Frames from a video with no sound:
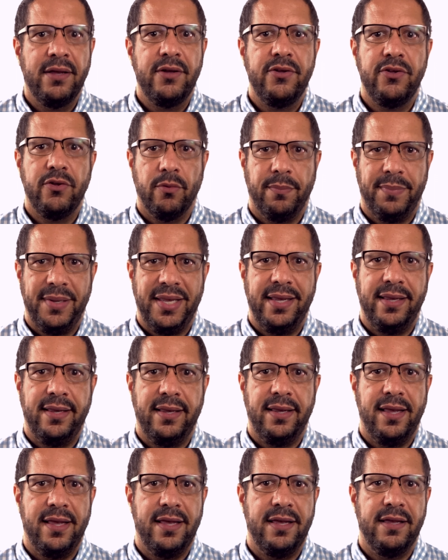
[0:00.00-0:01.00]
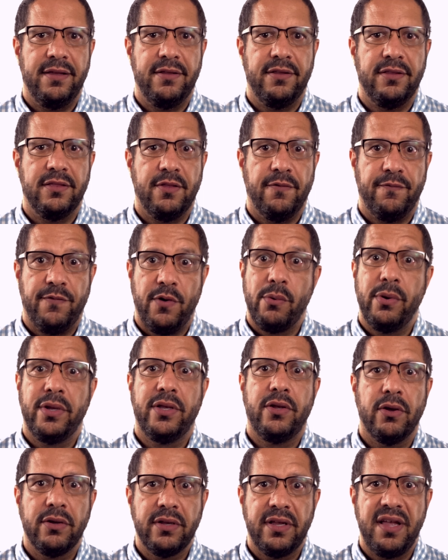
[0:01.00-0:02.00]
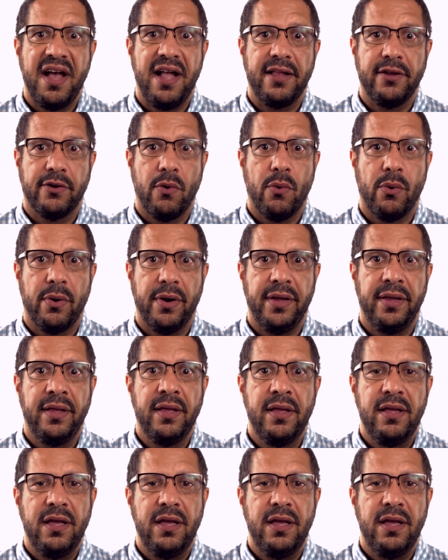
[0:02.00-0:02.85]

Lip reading: You'll be in the very good category.